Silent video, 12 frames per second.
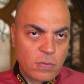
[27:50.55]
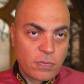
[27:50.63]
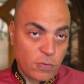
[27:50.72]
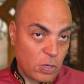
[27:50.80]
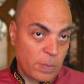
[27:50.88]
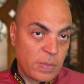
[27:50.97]

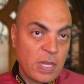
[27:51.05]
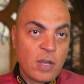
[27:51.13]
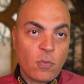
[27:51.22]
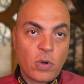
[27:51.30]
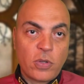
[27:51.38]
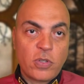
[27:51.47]
from,
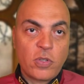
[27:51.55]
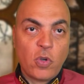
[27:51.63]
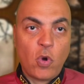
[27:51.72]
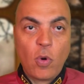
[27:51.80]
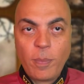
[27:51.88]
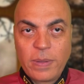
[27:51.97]
what
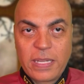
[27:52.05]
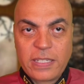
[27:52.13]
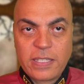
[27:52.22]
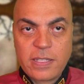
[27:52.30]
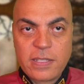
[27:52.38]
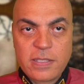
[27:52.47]
your home
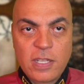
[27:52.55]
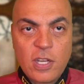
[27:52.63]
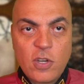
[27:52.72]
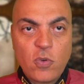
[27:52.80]
planet is,